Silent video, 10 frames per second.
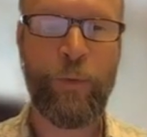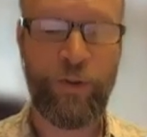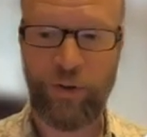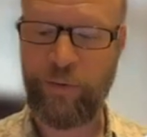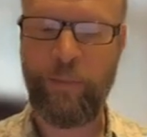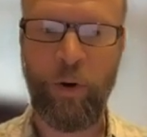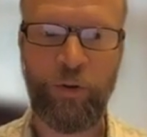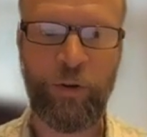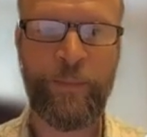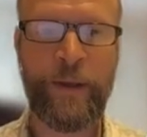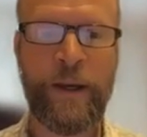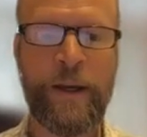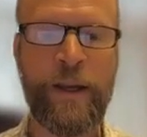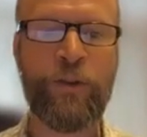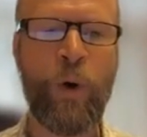research proposal
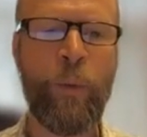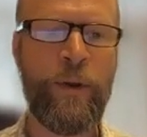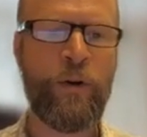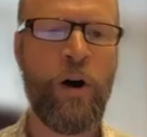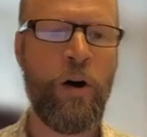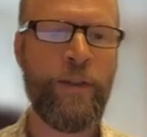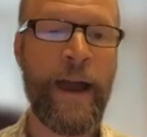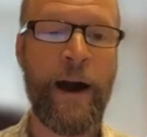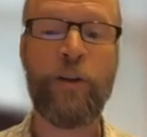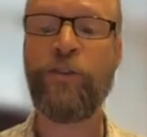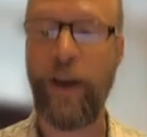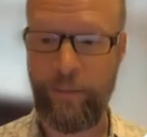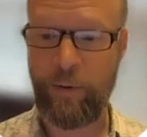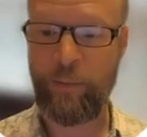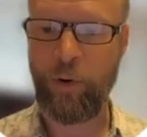is what we call the
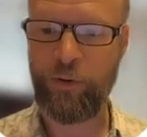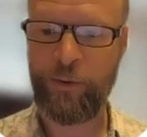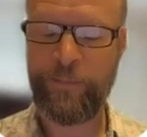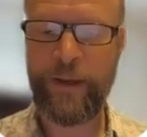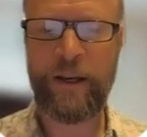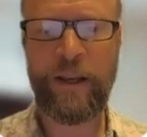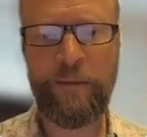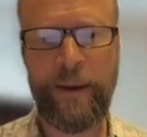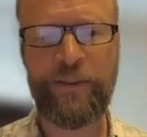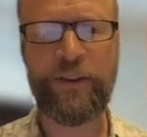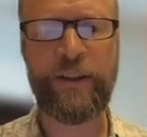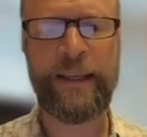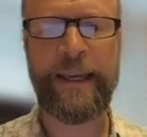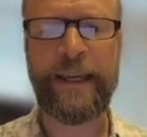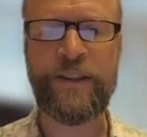outside proposal. And
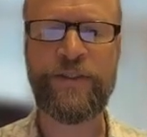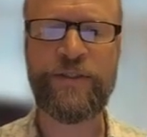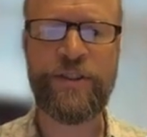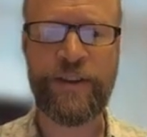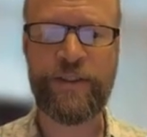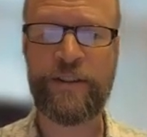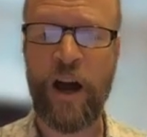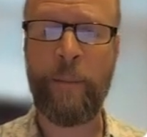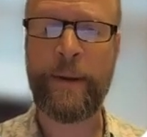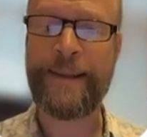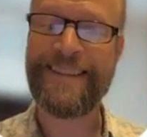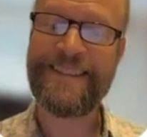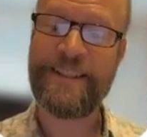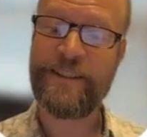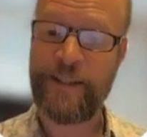basically, it's just a topic
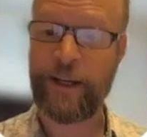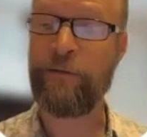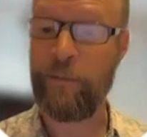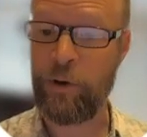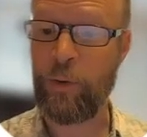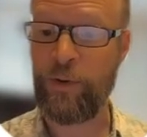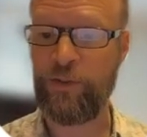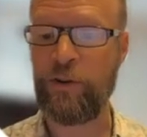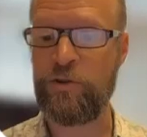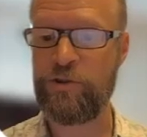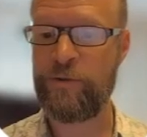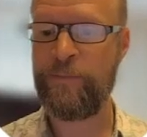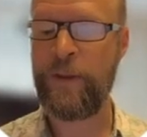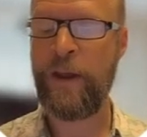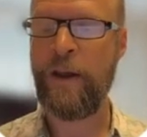that's distinct from your research.
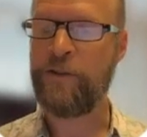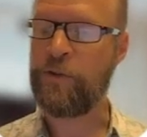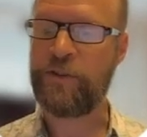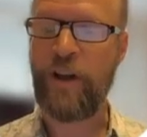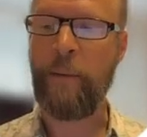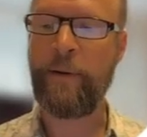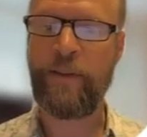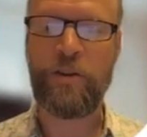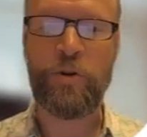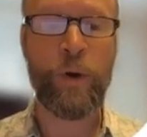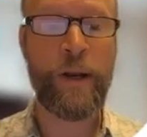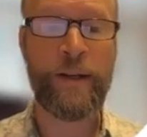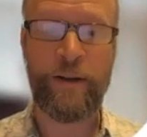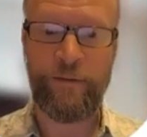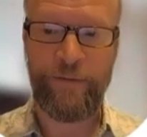So it's a topic that you
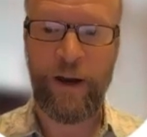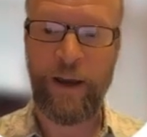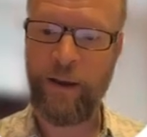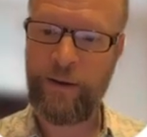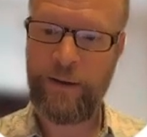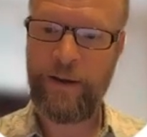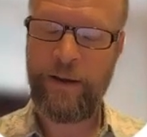would identify